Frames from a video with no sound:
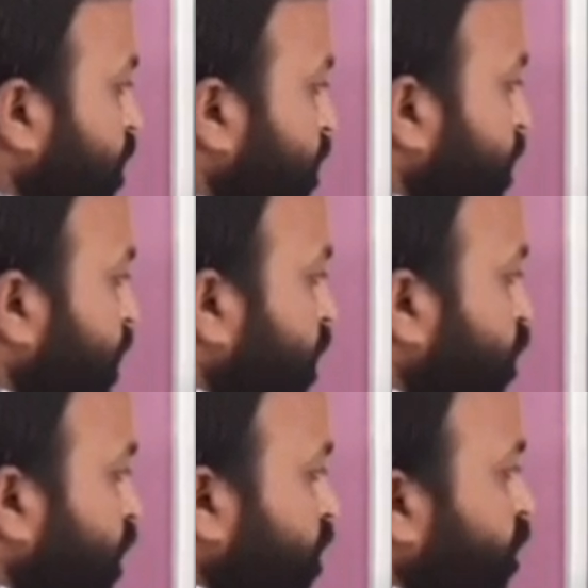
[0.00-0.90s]
Z
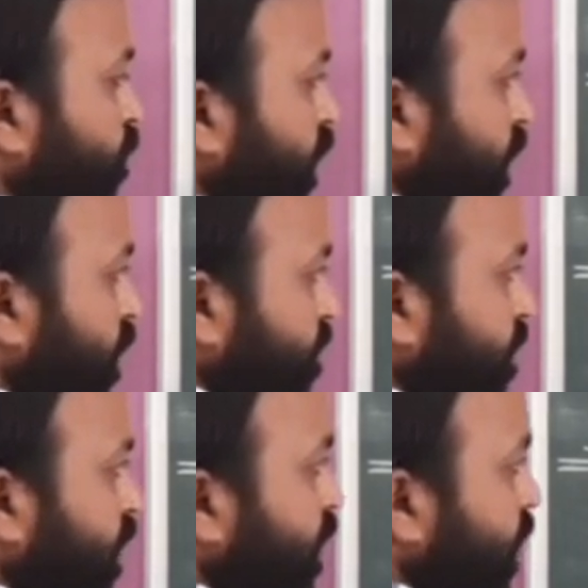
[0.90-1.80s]
inverse of y
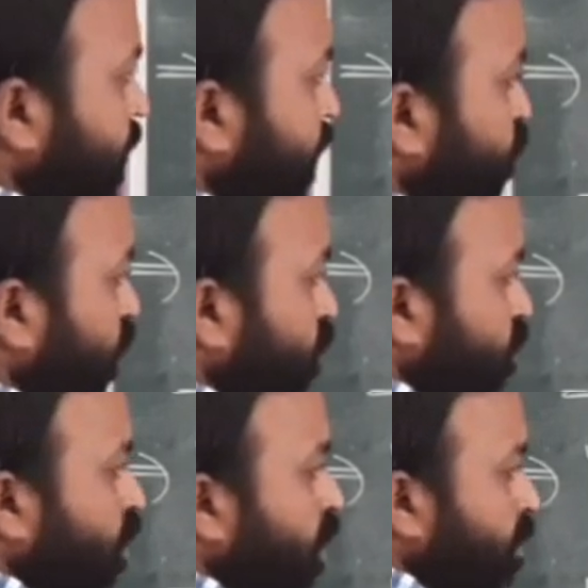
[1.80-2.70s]
of z equal to,